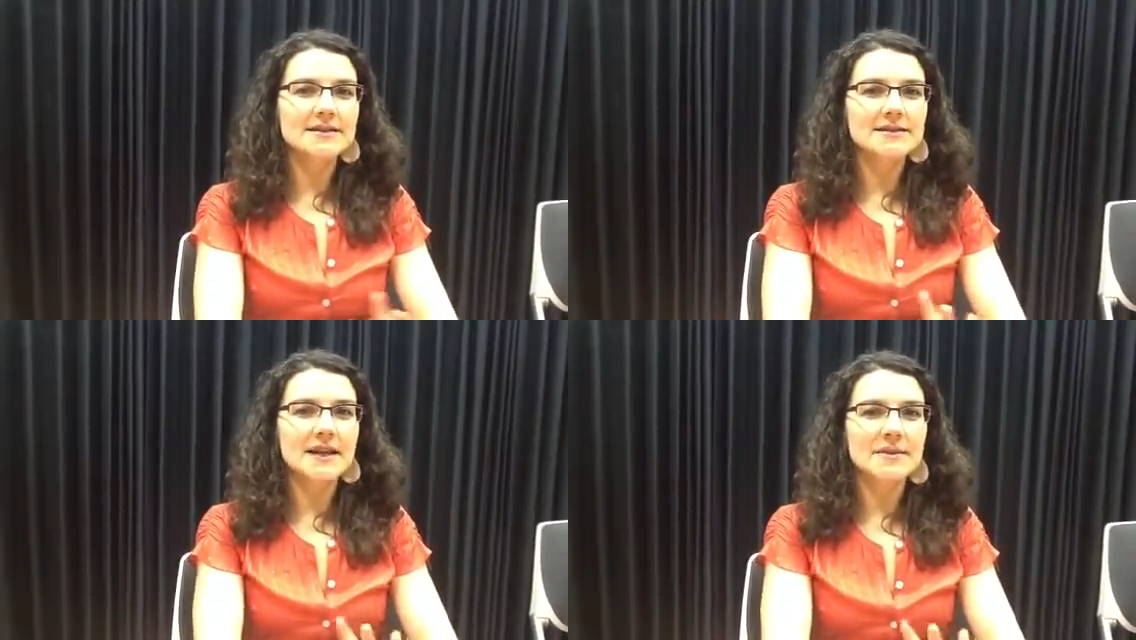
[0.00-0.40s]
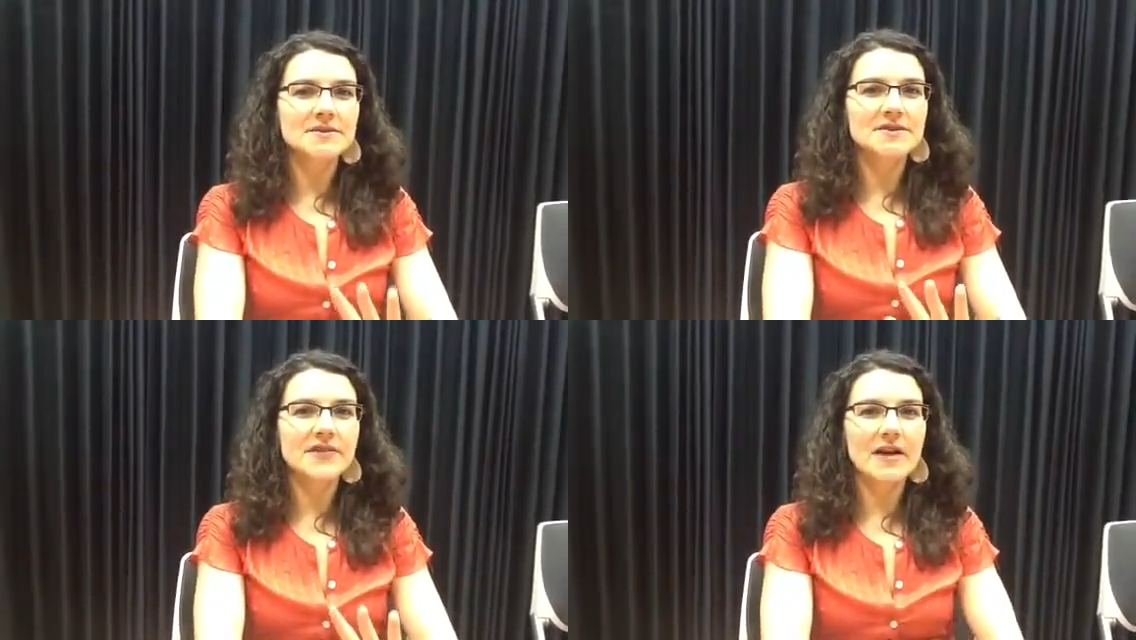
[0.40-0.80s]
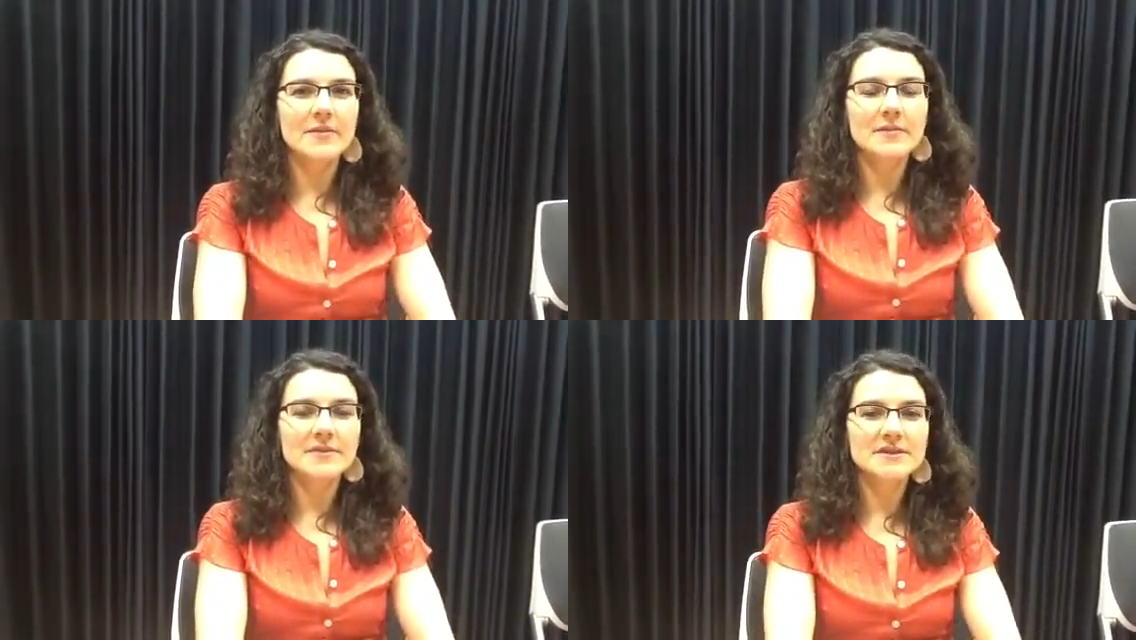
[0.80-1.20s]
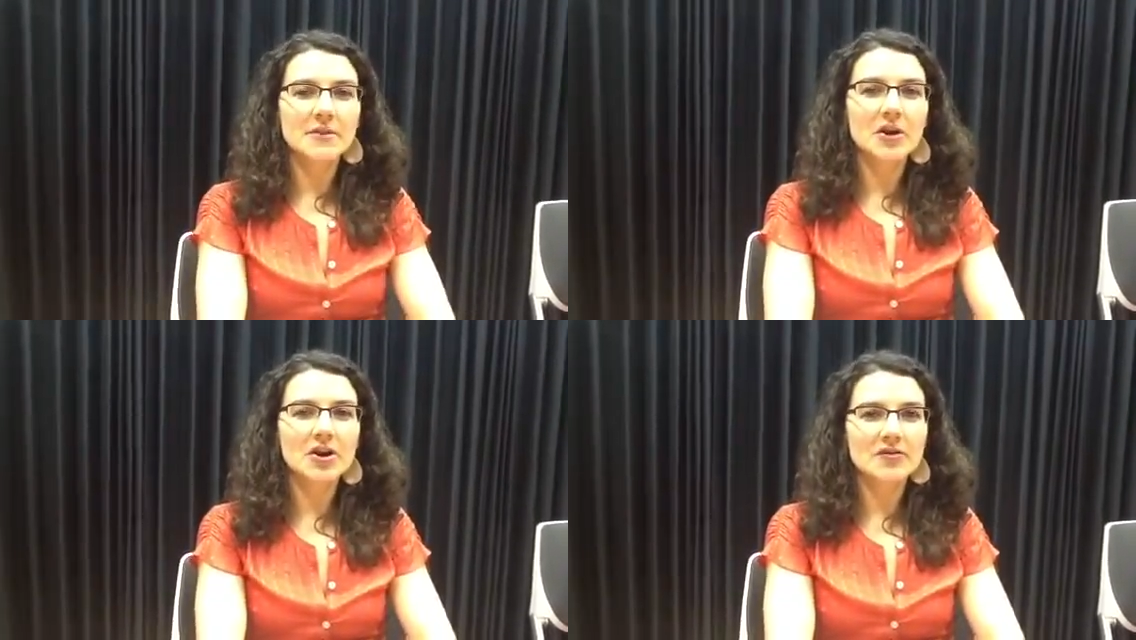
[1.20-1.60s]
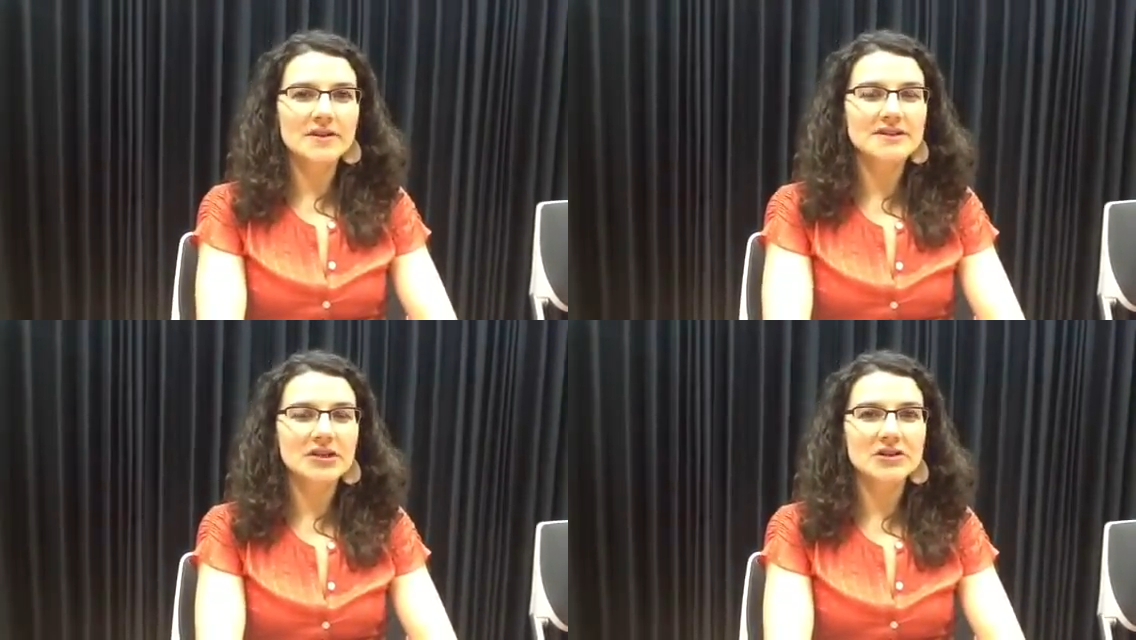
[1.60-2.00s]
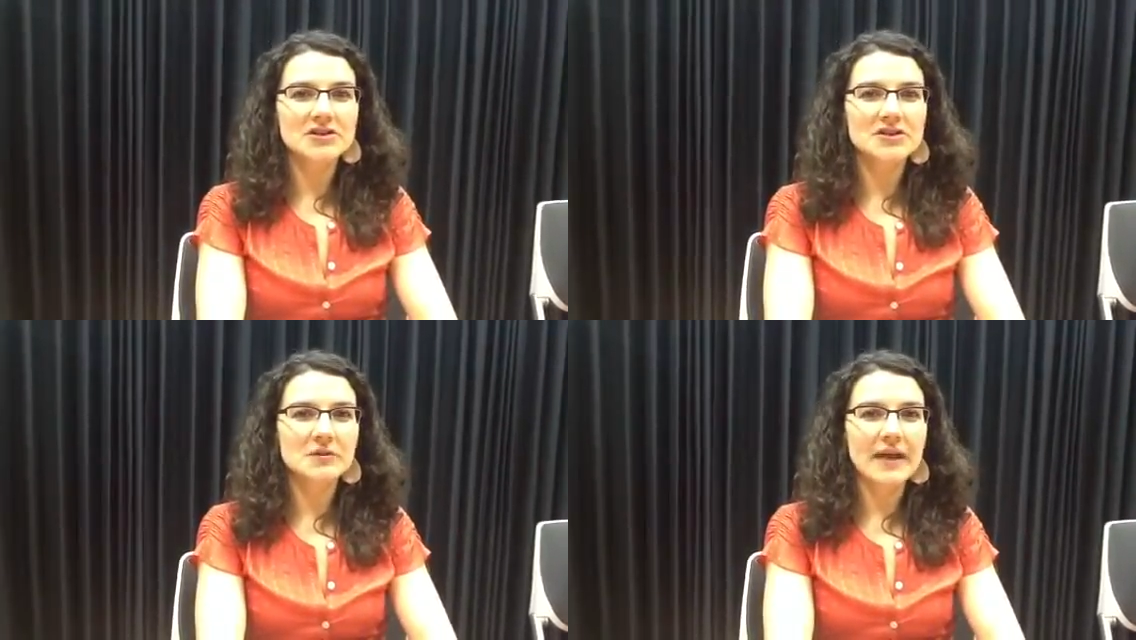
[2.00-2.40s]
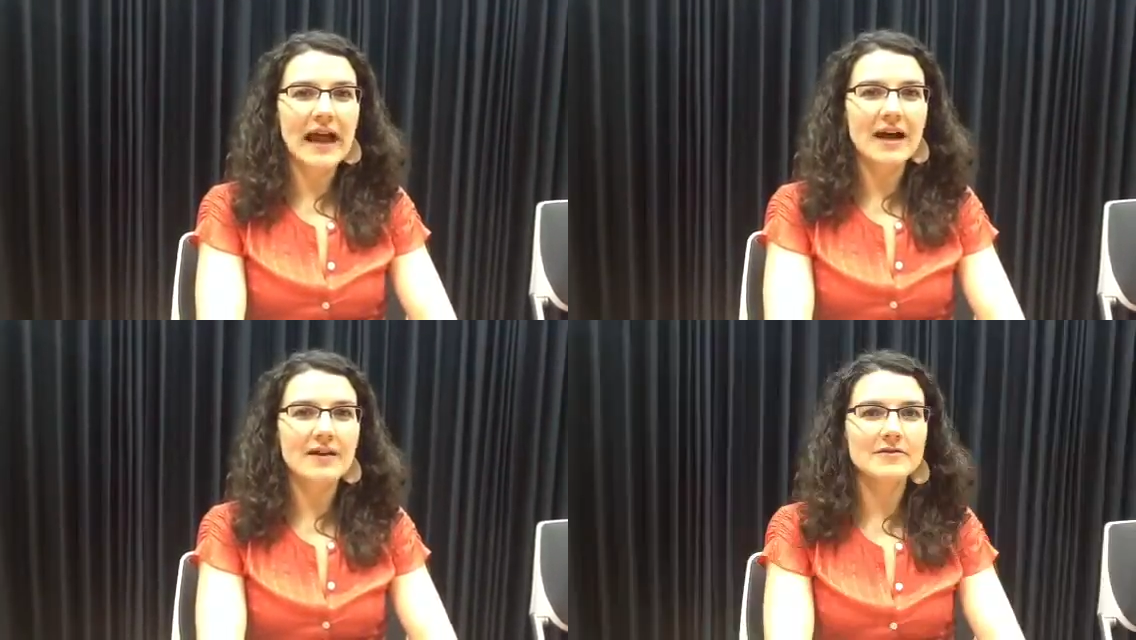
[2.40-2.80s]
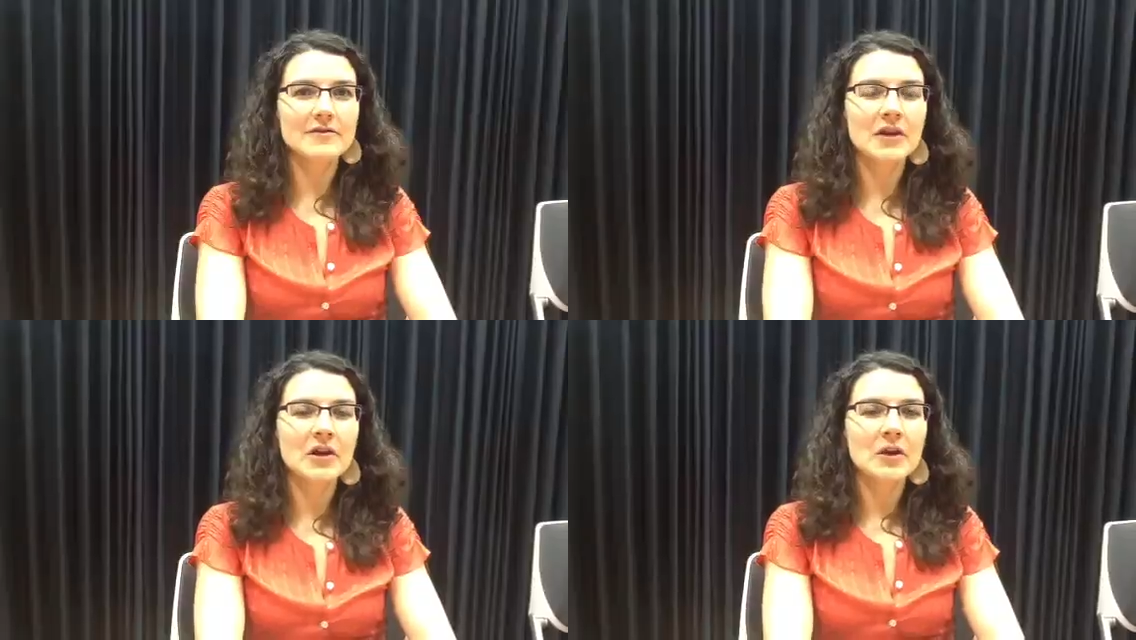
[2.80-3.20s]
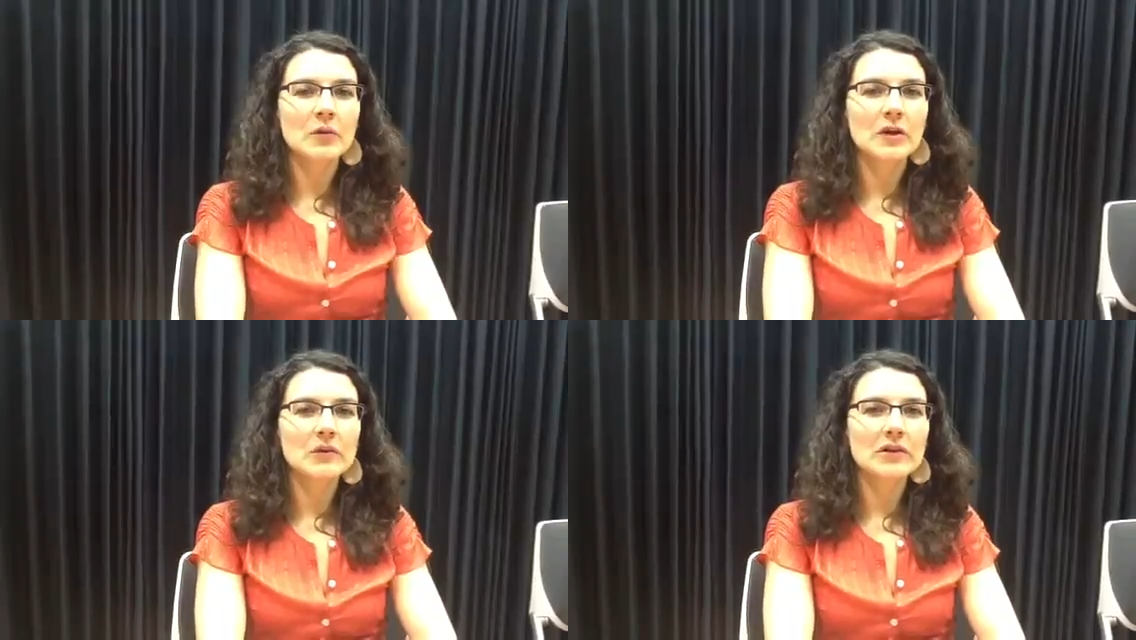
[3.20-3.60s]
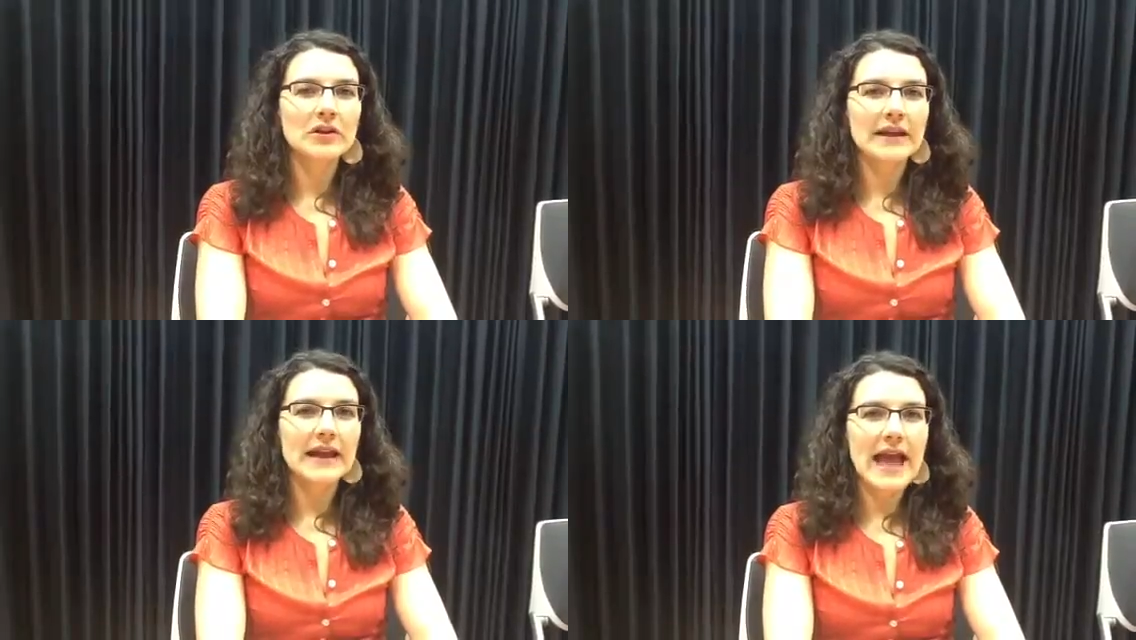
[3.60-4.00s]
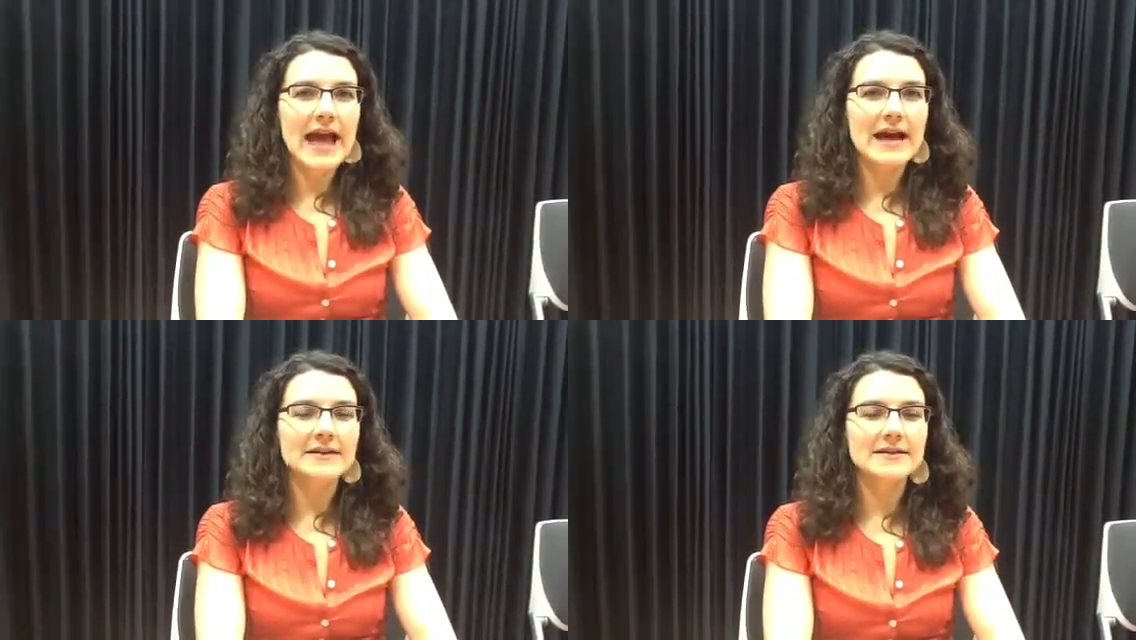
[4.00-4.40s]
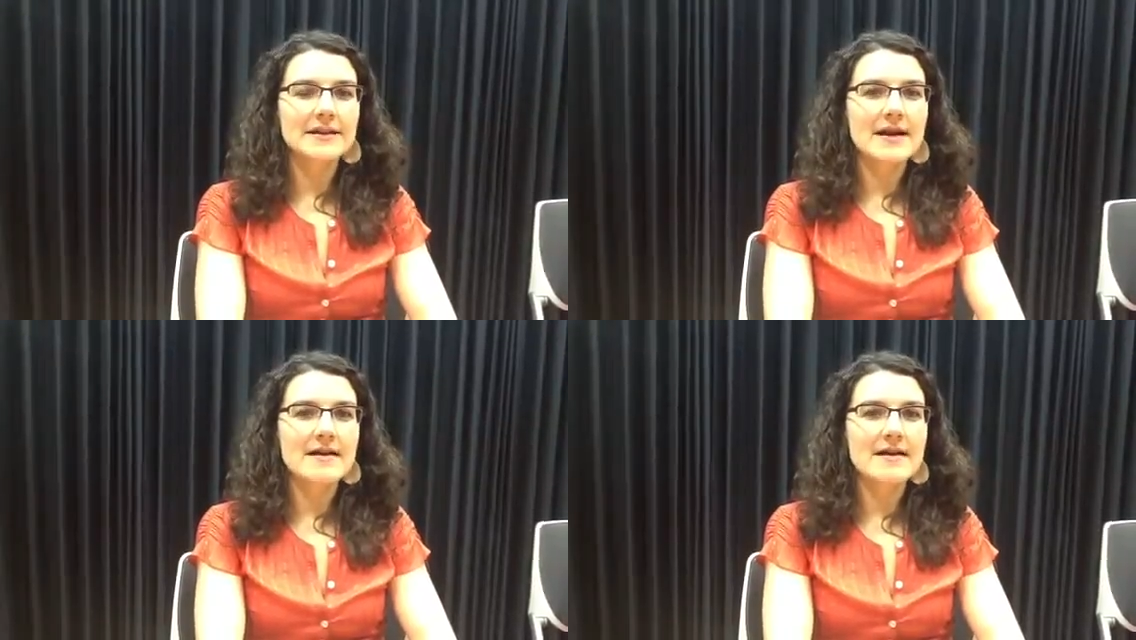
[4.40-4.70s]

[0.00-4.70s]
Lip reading: stems from some current research that we have where we're looking at